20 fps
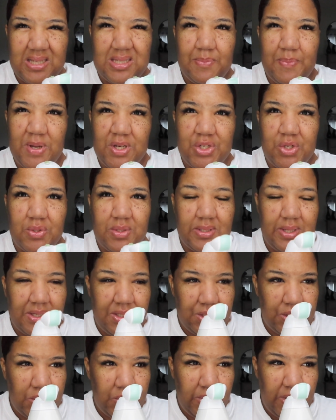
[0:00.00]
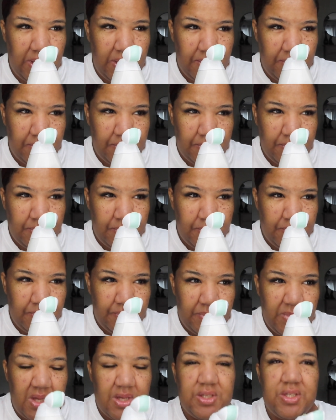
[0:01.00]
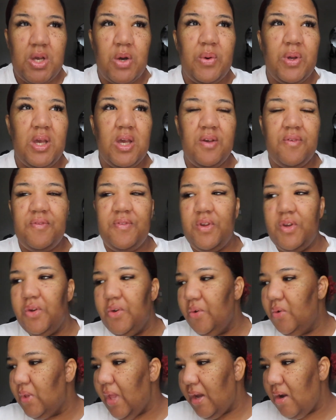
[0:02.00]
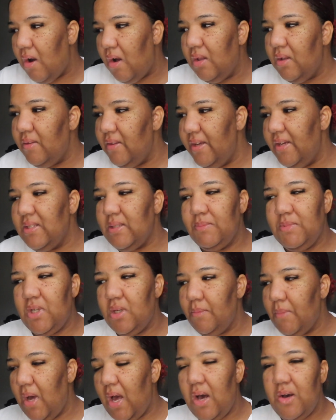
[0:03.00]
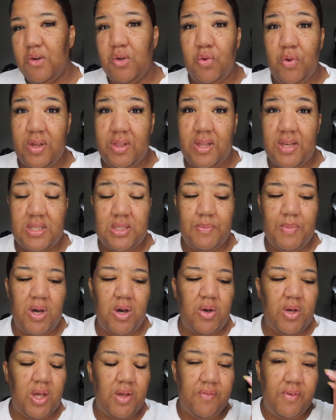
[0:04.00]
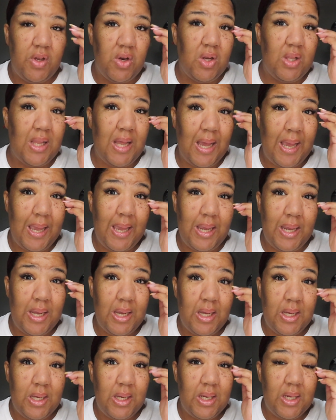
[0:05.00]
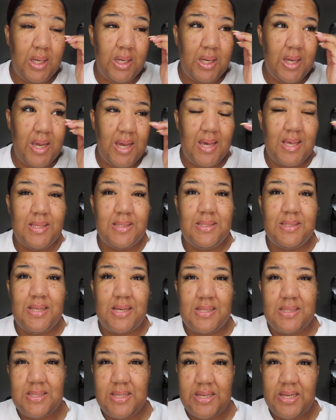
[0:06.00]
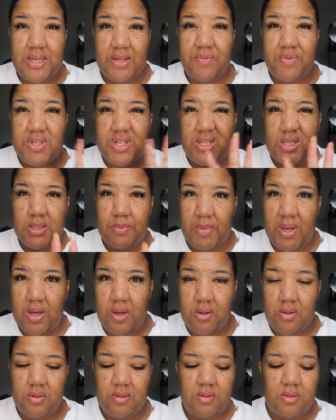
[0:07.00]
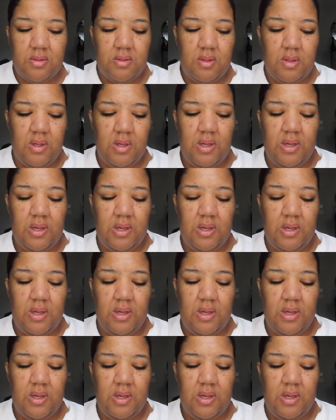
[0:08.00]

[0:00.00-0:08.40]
a special scent to it. So if you, like all of these, I'm talking about how great they smell. If you're like sensitive to smells,